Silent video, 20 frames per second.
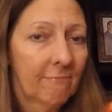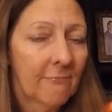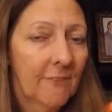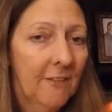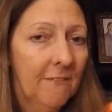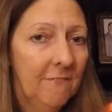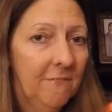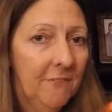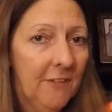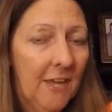
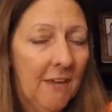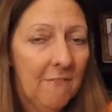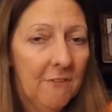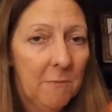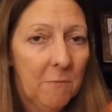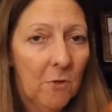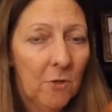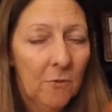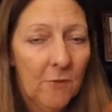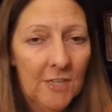if you have any
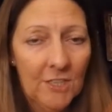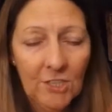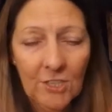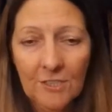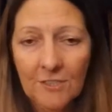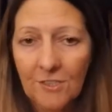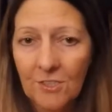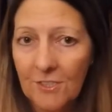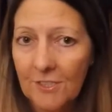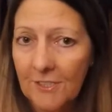more
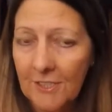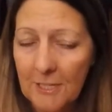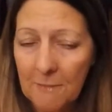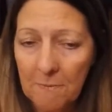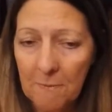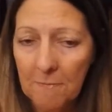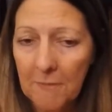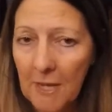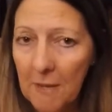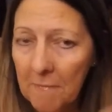questions, just keep
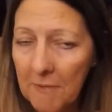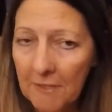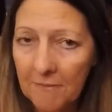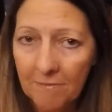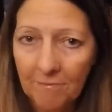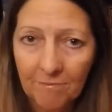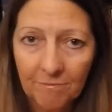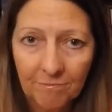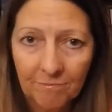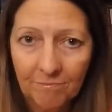them coming,
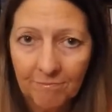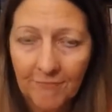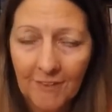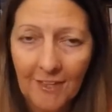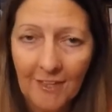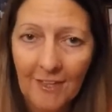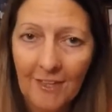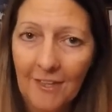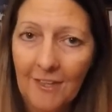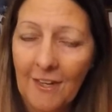
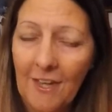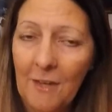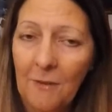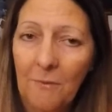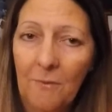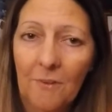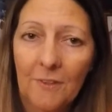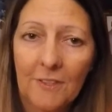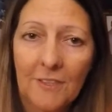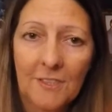and I
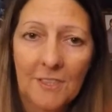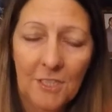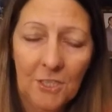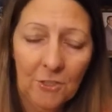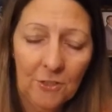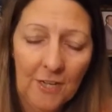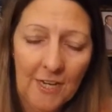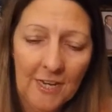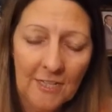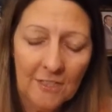will continue
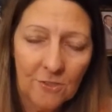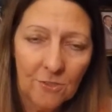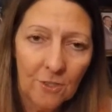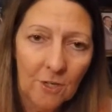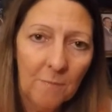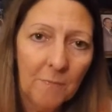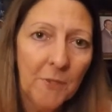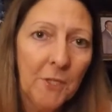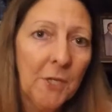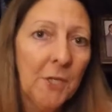to answer
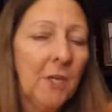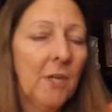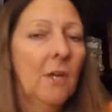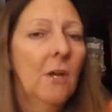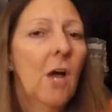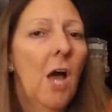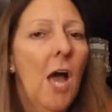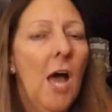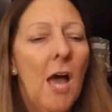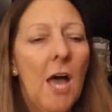
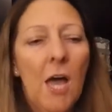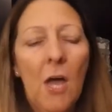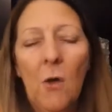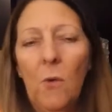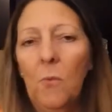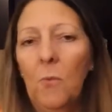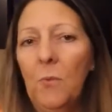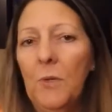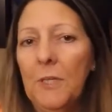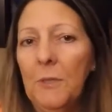
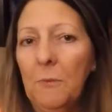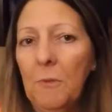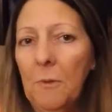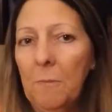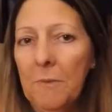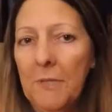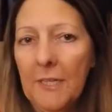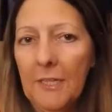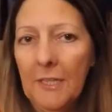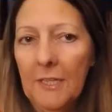them. We will
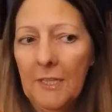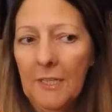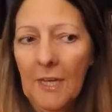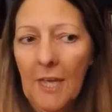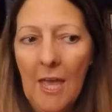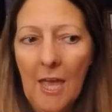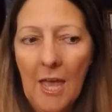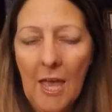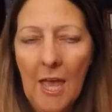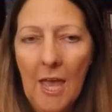be
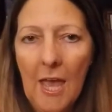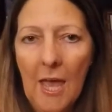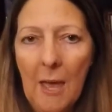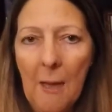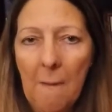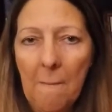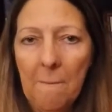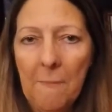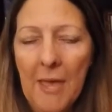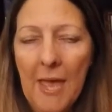
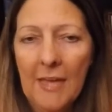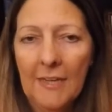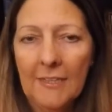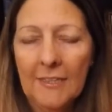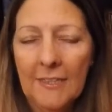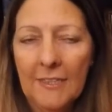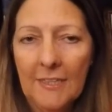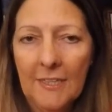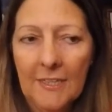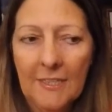back
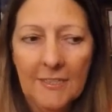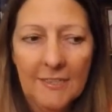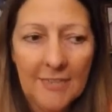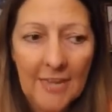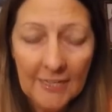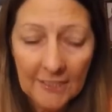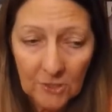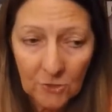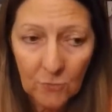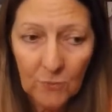
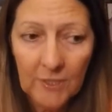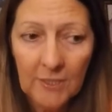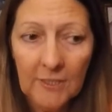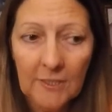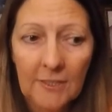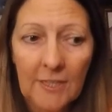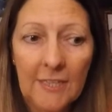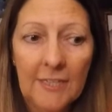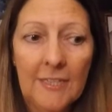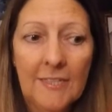next week,
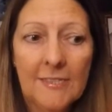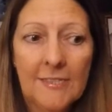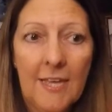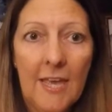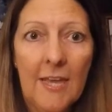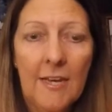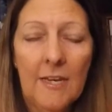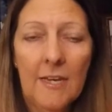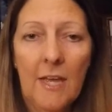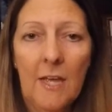like I
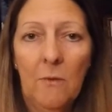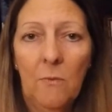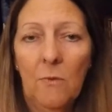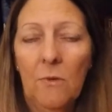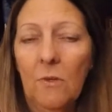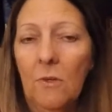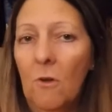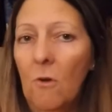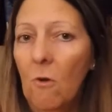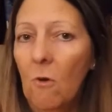said, and I
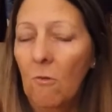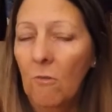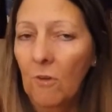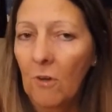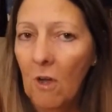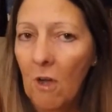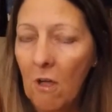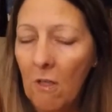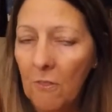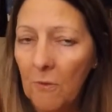will go over
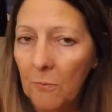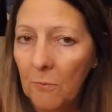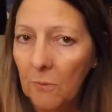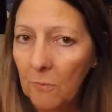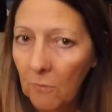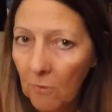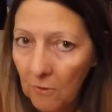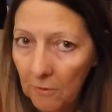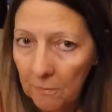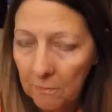all the
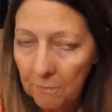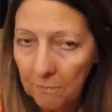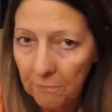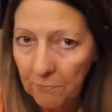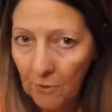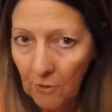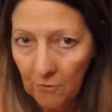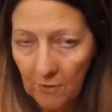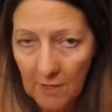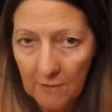reward
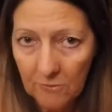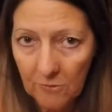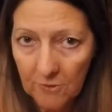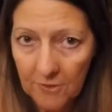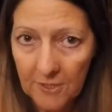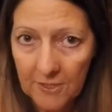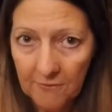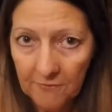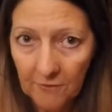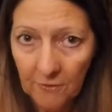programs with
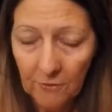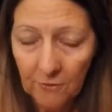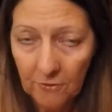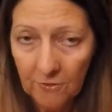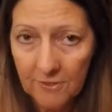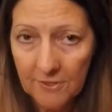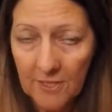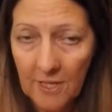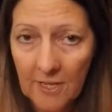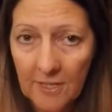the different
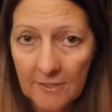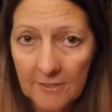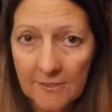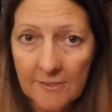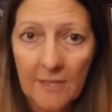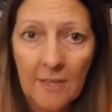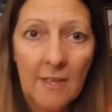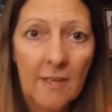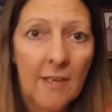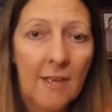cruise lines.